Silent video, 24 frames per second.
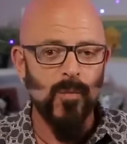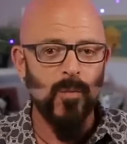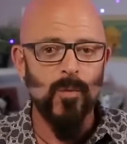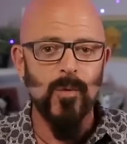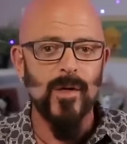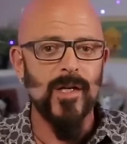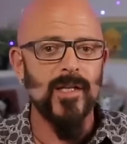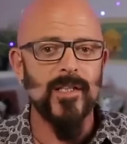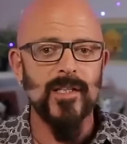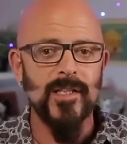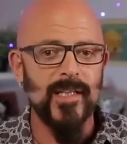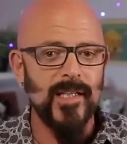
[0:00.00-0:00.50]

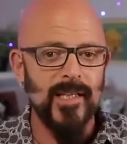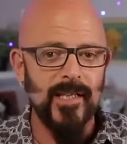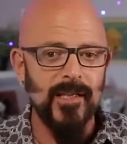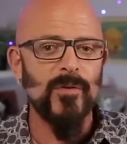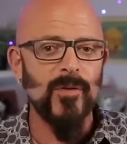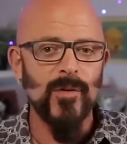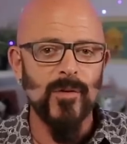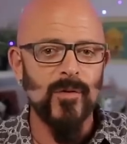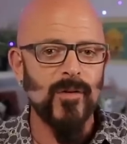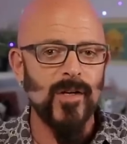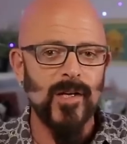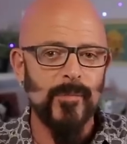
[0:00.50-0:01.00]
quality
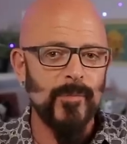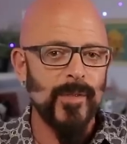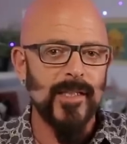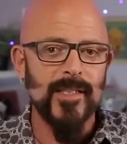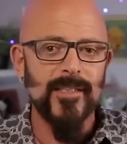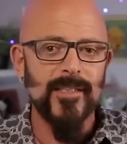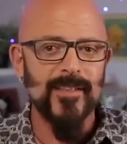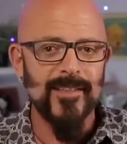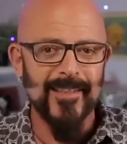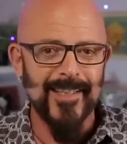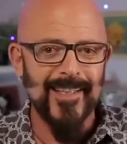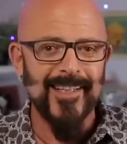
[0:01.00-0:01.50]

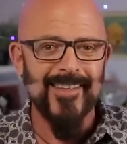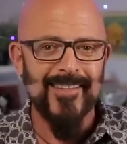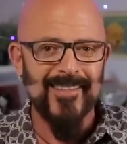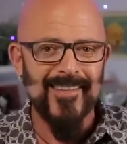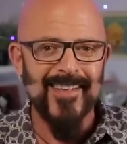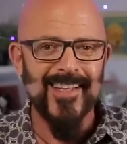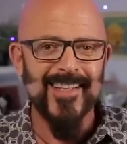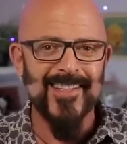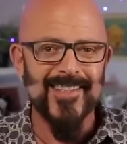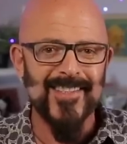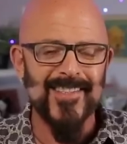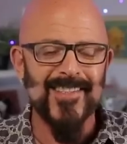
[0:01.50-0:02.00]
programming like
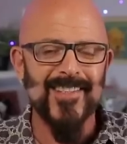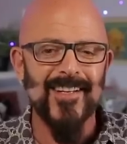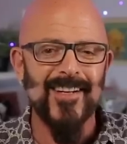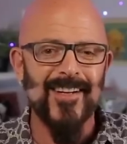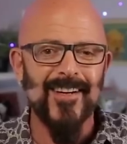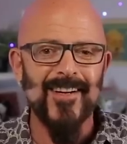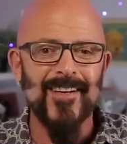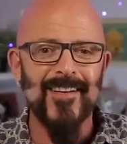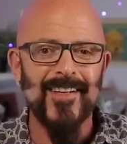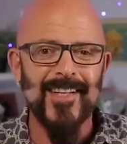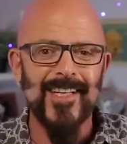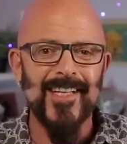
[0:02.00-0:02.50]
this
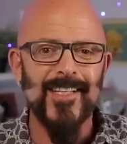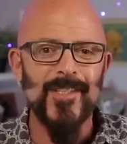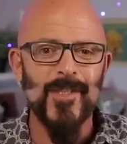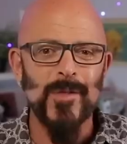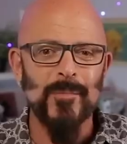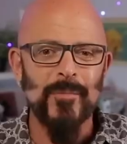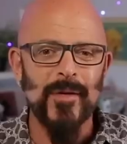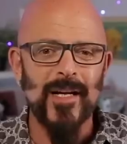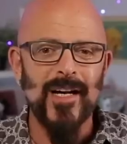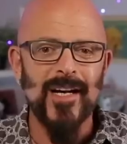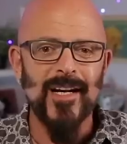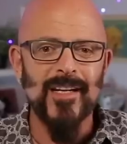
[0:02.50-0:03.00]
are in
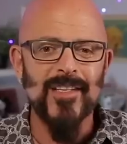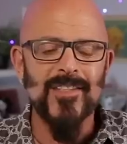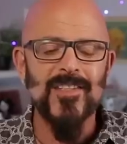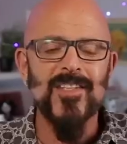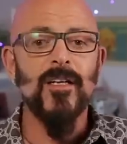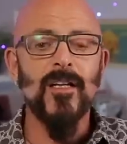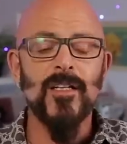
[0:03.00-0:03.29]
your box.